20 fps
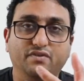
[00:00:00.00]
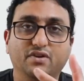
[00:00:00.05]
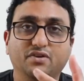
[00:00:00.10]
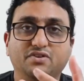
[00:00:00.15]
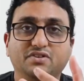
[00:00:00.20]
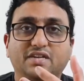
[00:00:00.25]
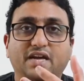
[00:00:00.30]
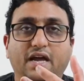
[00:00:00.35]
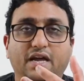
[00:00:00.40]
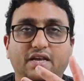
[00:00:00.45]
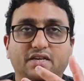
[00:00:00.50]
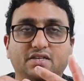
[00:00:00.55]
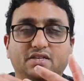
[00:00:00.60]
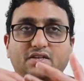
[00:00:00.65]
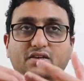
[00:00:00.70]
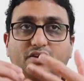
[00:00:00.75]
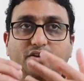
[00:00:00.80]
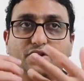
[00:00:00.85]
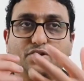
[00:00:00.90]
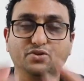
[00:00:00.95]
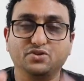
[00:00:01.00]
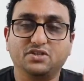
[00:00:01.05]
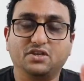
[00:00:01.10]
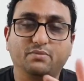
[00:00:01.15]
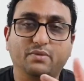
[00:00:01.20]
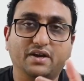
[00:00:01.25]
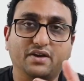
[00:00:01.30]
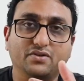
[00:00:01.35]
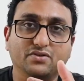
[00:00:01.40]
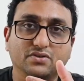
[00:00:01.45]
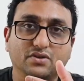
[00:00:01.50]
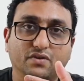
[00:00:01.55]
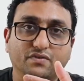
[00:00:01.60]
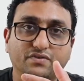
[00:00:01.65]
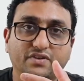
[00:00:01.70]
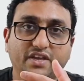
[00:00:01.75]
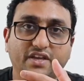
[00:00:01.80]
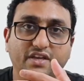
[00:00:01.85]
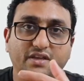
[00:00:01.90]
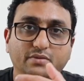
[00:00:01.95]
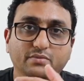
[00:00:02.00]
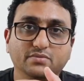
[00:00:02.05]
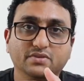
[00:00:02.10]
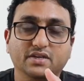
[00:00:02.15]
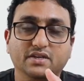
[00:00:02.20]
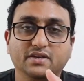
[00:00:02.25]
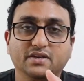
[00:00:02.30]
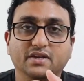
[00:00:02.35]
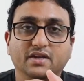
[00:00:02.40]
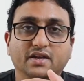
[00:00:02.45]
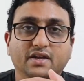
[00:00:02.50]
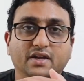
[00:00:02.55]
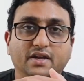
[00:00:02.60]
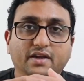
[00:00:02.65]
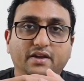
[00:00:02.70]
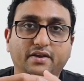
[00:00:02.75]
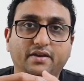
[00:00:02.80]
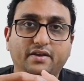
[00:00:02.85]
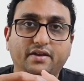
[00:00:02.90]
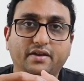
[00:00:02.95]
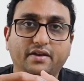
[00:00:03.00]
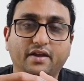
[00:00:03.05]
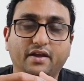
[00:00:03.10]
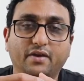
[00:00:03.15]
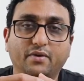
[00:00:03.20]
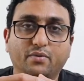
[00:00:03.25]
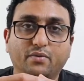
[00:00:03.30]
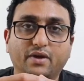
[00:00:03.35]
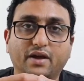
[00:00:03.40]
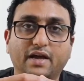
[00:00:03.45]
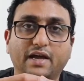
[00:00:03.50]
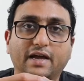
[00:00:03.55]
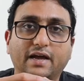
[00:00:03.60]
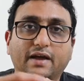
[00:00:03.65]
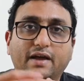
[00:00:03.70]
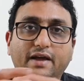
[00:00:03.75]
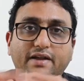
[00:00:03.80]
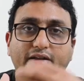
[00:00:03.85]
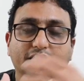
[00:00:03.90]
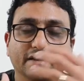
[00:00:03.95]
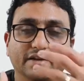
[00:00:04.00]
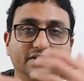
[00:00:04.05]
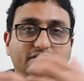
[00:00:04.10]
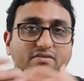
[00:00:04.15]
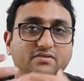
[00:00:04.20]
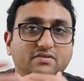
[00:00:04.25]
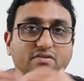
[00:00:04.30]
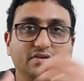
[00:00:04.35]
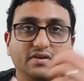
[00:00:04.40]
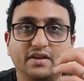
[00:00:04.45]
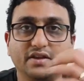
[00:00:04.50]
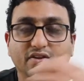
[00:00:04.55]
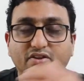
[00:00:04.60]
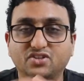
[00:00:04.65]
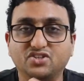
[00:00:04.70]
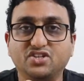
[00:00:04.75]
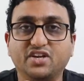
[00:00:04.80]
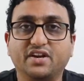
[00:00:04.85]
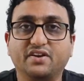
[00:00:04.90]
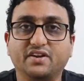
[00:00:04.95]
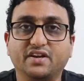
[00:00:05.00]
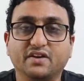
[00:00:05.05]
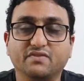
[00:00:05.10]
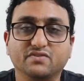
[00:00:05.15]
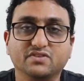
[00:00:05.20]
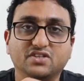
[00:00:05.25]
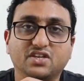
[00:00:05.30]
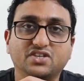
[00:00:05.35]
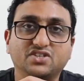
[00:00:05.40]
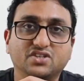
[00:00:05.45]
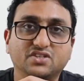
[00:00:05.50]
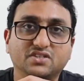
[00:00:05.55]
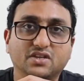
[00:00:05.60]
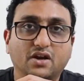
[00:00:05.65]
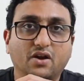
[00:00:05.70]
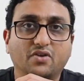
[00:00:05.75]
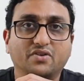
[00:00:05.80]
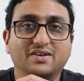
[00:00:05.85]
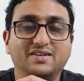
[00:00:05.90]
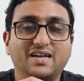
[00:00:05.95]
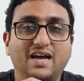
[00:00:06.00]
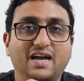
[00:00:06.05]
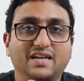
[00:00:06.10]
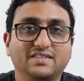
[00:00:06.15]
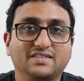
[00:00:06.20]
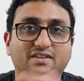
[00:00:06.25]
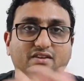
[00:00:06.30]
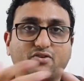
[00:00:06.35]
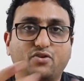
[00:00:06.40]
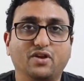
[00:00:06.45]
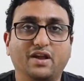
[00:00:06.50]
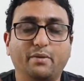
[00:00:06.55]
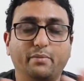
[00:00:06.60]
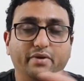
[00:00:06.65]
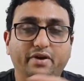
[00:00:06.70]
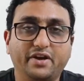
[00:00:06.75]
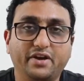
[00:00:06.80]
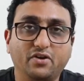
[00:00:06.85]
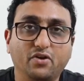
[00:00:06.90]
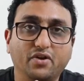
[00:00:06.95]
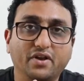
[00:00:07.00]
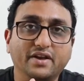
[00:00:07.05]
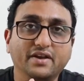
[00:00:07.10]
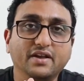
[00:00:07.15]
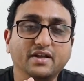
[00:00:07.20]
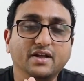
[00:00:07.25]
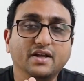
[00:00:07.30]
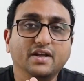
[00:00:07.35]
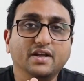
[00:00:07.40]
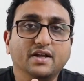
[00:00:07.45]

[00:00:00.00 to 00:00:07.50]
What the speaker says: we looked at using Microsoft Teams and you know sharing conversations around a task and collaborating on it.